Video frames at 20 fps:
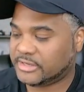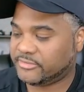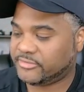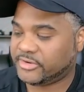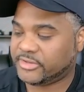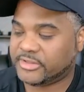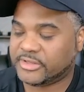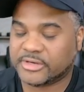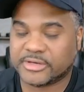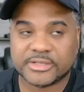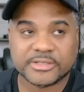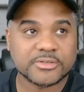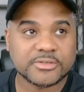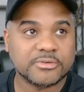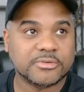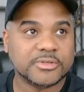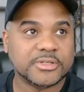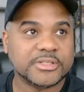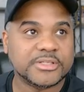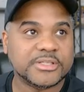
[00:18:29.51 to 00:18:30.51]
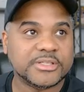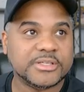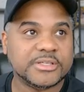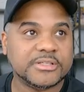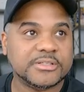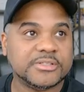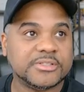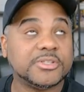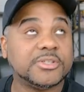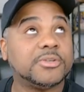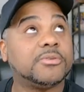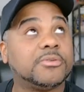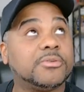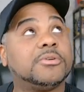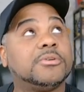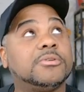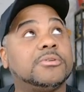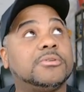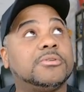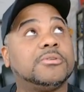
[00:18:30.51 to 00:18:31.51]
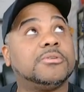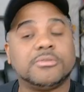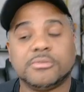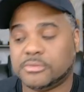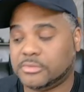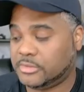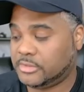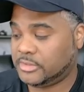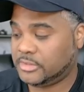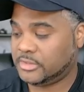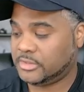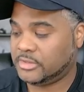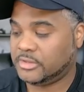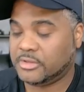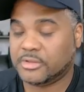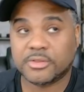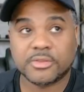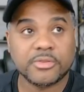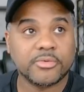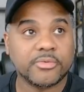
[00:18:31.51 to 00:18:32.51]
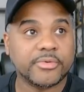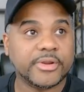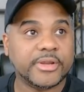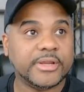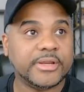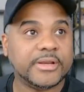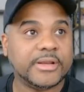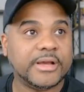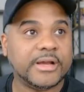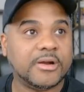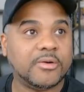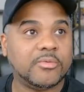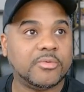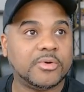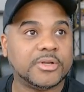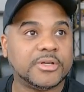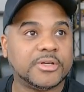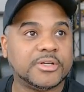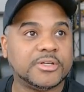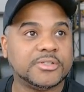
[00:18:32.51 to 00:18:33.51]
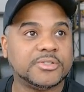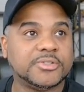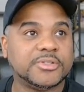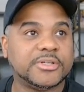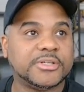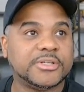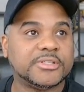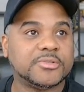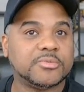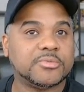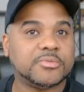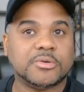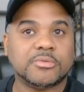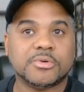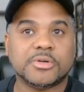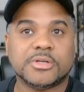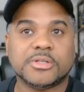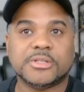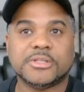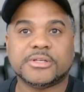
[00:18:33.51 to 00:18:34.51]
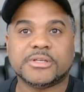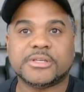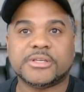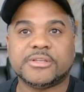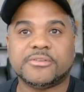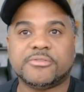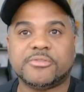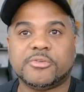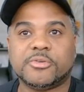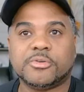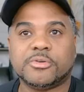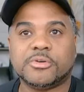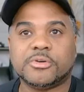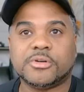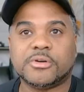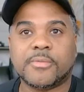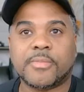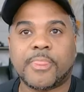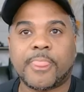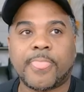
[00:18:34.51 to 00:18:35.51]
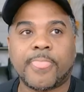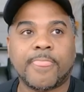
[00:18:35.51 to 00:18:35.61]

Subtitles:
everything that's going to 10.03.100 is what we're looking for.